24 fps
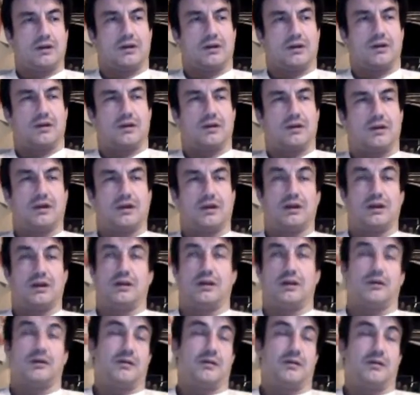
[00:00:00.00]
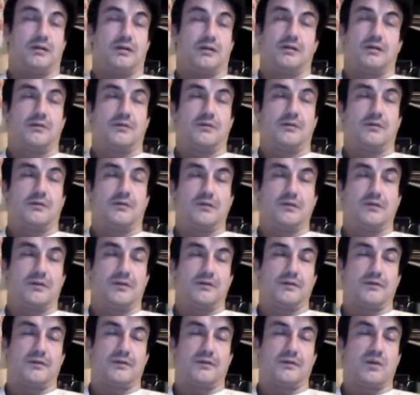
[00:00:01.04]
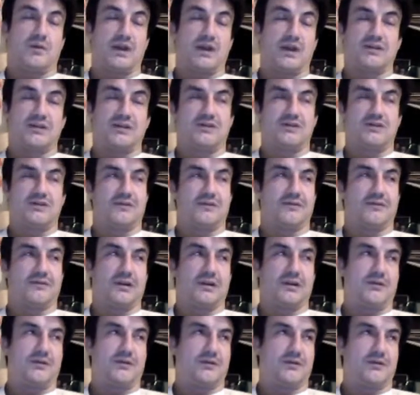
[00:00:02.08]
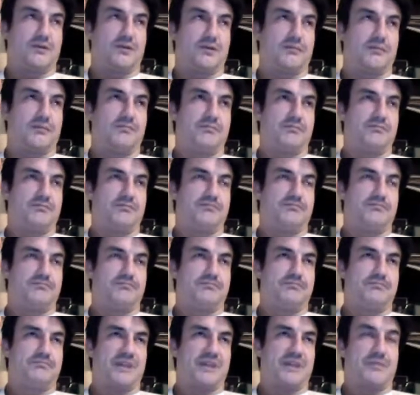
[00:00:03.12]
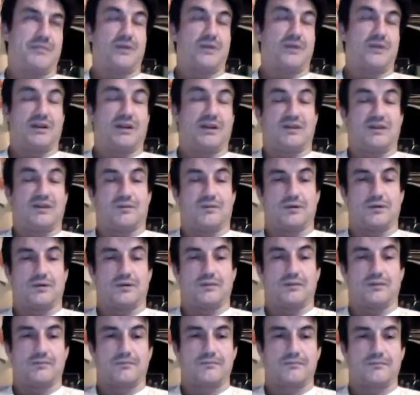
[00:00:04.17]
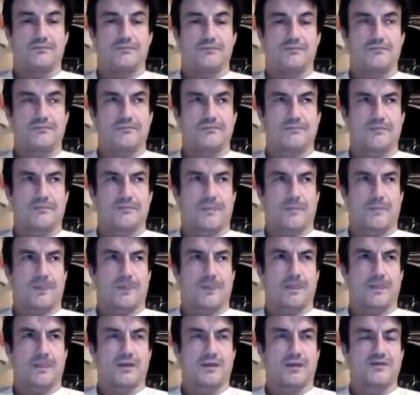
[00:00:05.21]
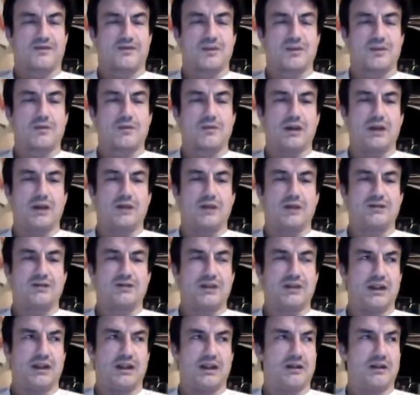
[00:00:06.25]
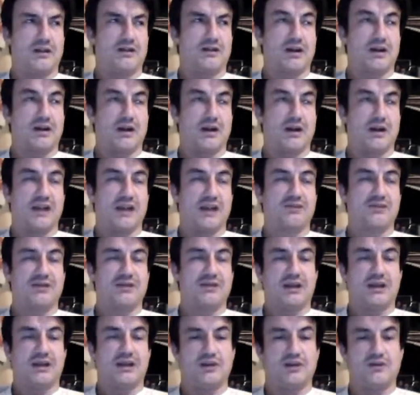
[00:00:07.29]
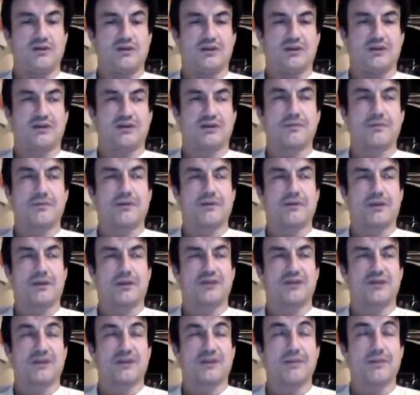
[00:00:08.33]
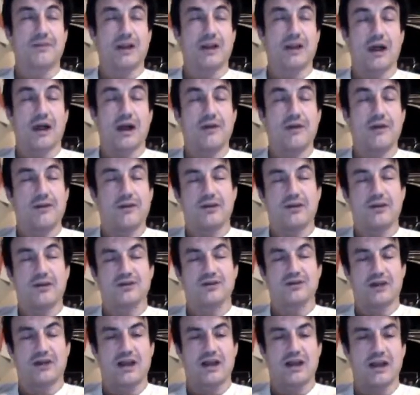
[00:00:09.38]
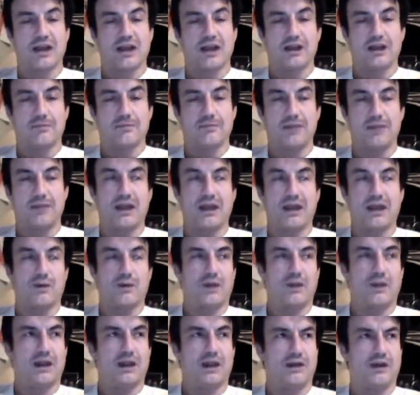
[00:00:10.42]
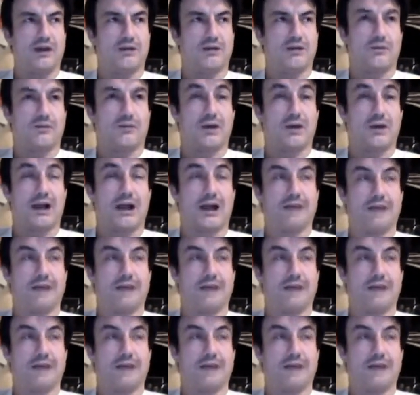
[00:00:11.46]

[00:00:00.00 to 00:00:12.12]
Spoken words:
your acquaintances or friends or people that at least were somewhat interested in doing something other than just lying in bed and waiting to rot.